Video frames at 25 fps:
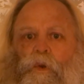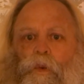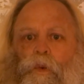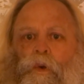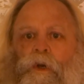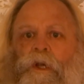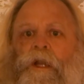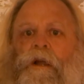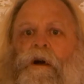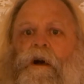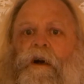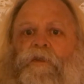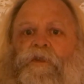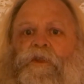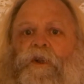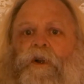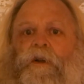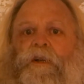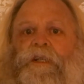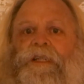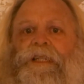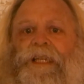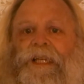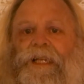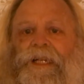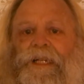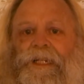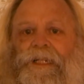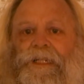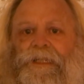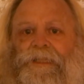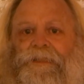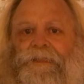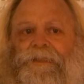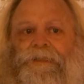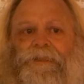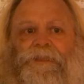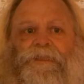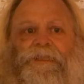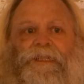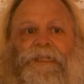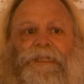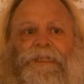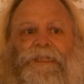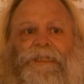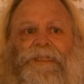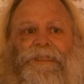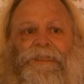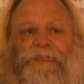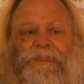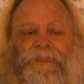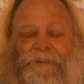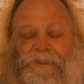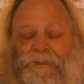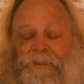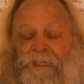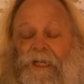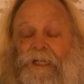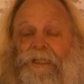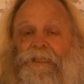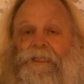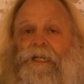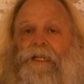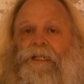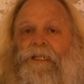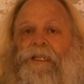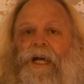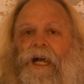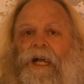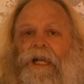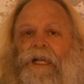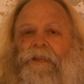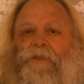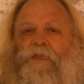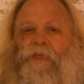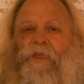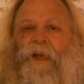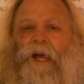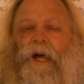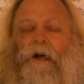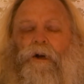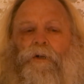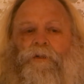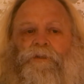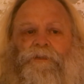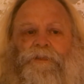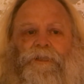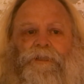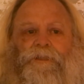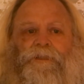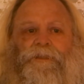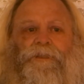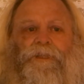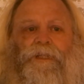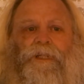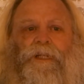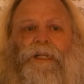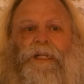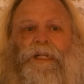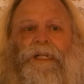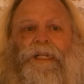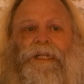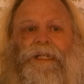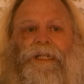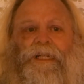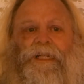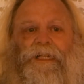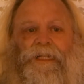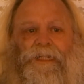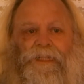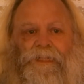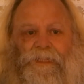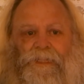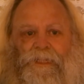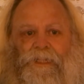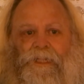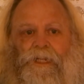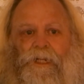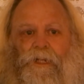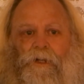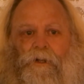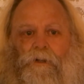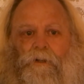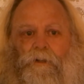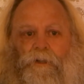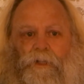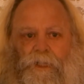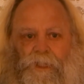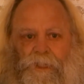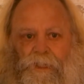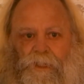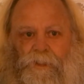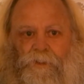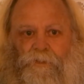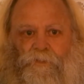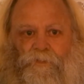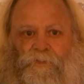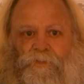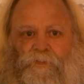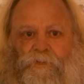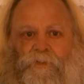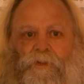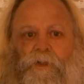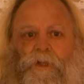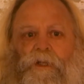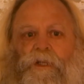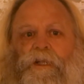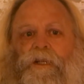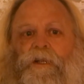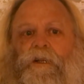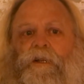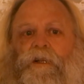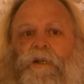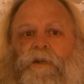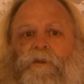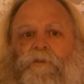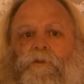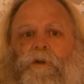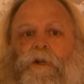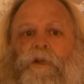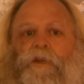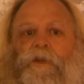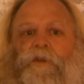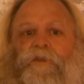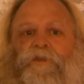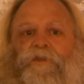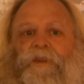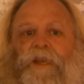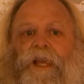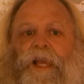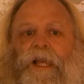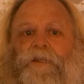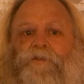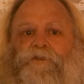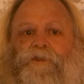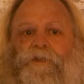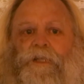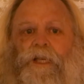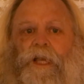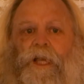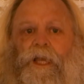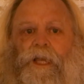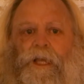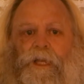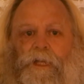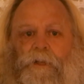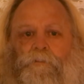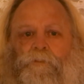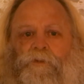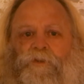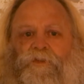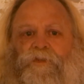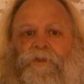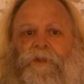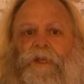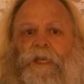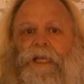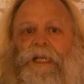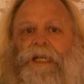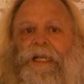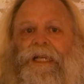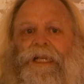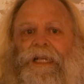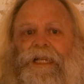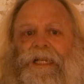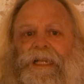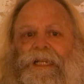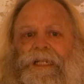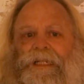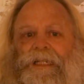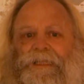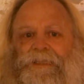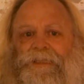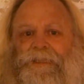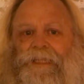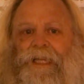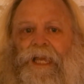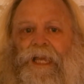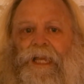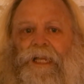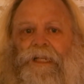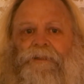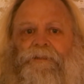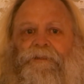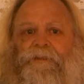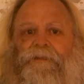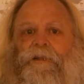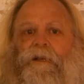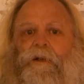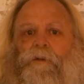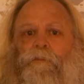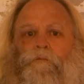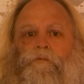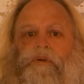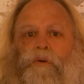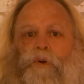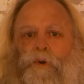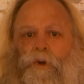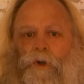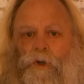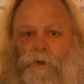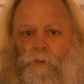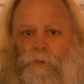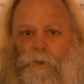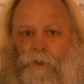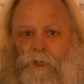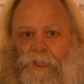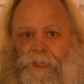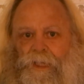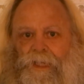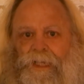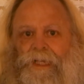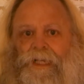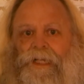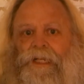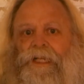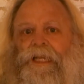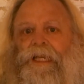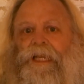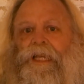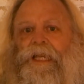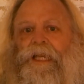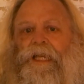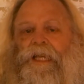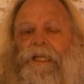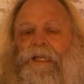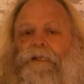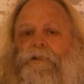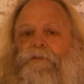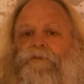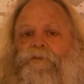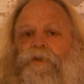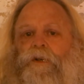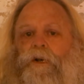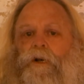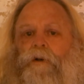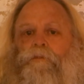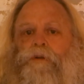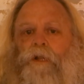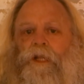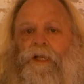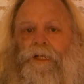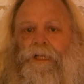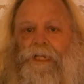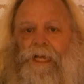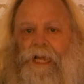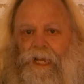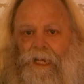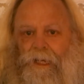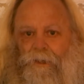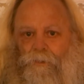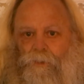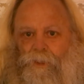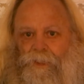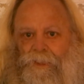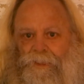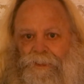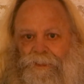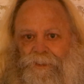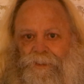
when Arthur Guinness signed a 9,000-year lease for the St. James Gate Brewery in Dublin, Ireland.